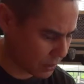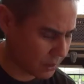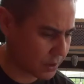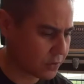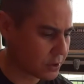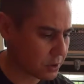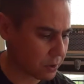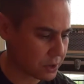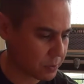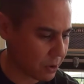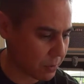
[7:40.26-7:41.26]
You've just got to
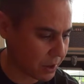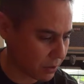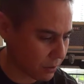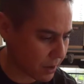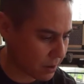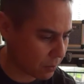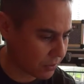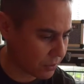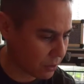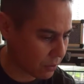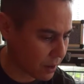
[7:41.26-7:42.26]
experiment around with
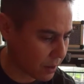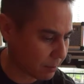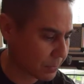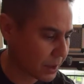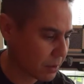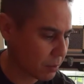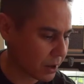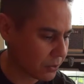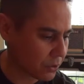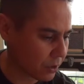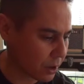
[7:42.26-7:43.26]
your
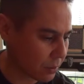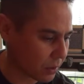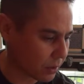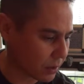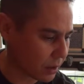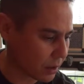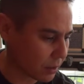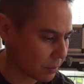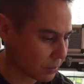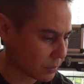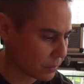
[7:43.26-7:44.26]
metronome.
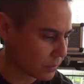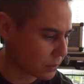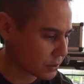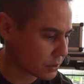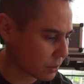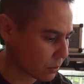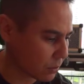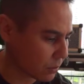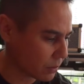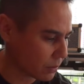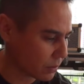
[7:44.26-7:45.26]
So
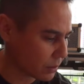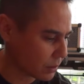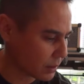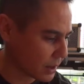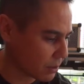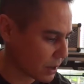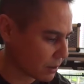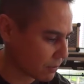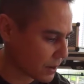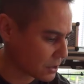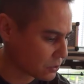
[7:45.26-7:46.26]
either make it
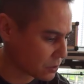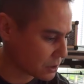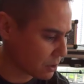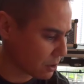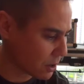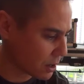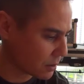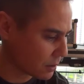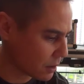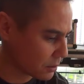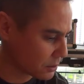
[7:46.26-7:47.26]
faster or slower.
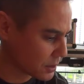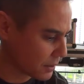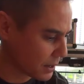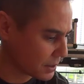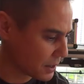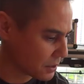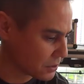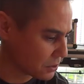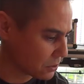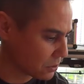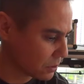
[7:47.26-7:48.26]
I could take that down
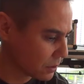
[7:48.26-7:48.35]
to,